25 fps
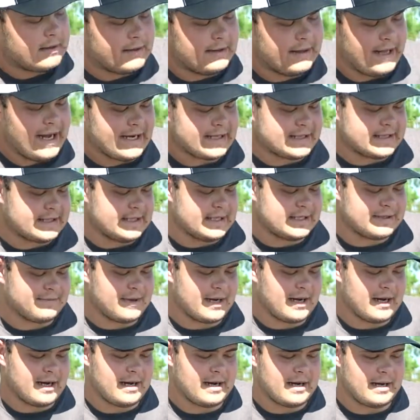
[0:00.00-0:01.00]
Next is
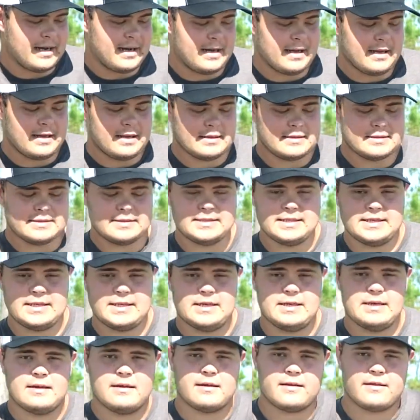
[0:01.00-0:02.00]
my
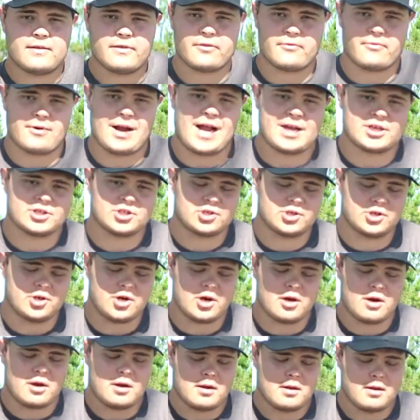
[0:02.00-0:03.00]
Z
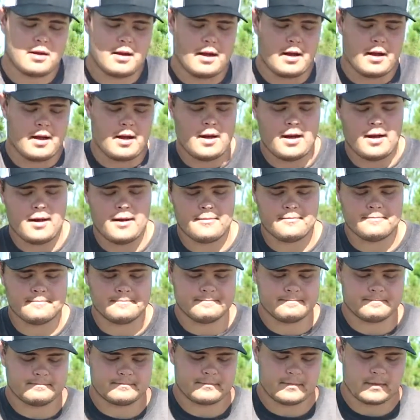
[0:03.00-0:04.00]
Thrasher.
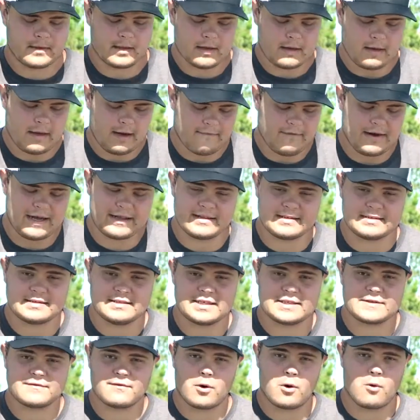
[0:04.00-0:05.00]
I've had this
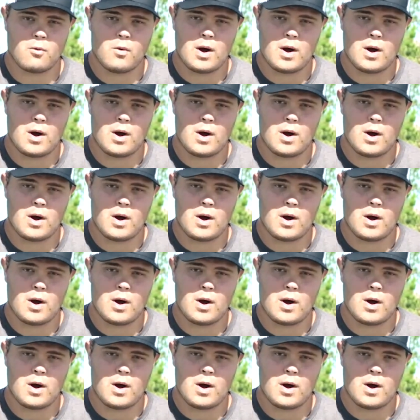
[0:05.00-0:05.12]
disc for a